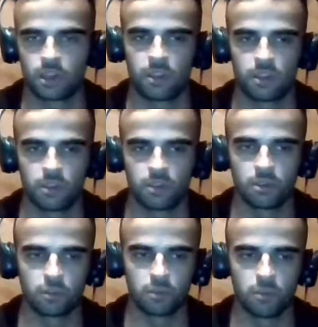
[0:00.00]
I can think
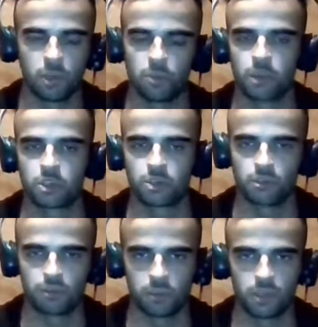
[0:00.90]
of a bigger
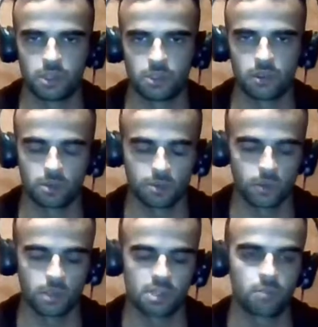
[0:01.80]
picture for my startups,
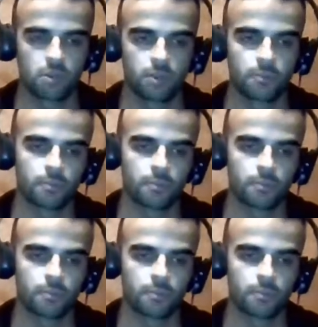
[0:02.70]
for example.